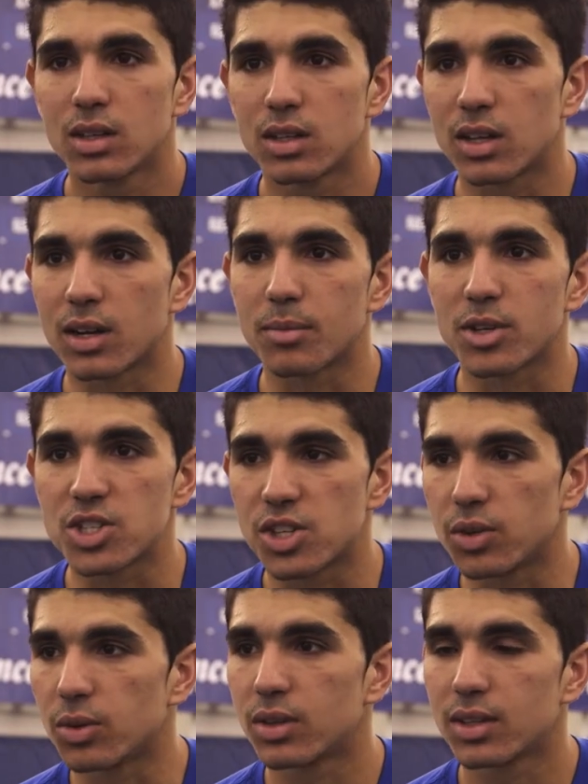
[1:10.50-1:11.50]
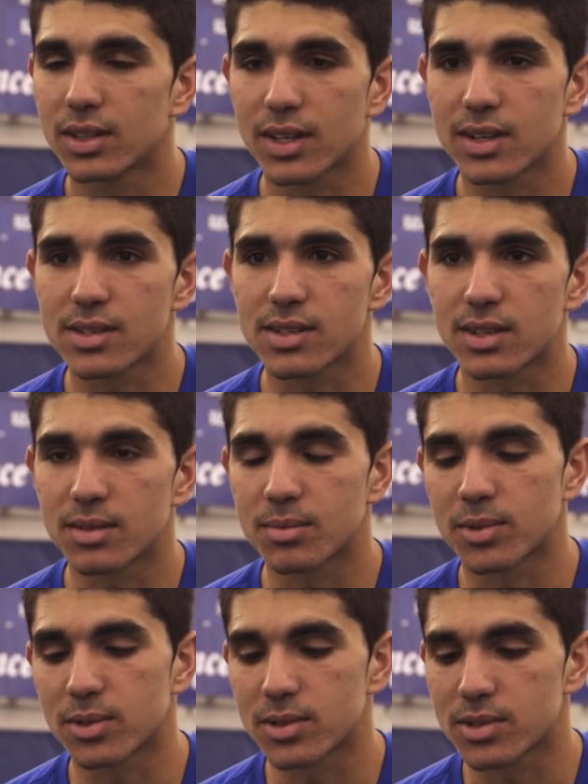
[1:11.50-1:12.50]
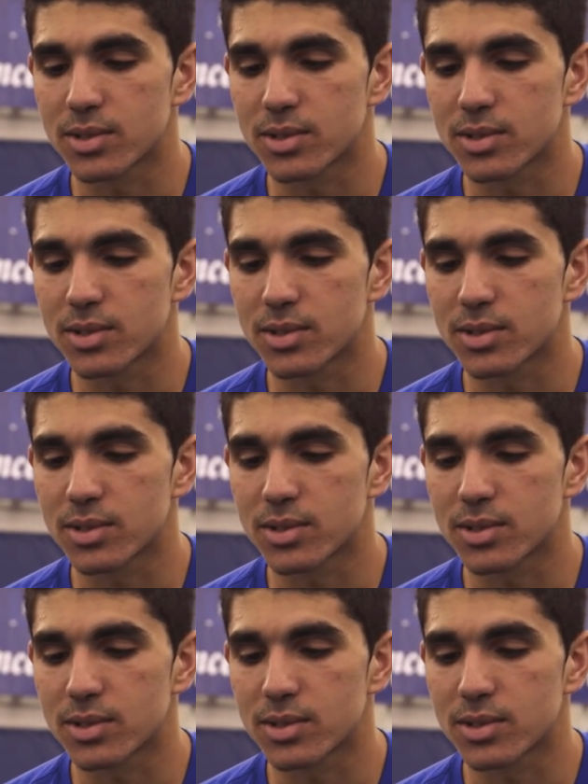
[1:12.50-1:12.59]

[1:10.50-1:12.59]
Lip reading: not as much youth tennis anymore,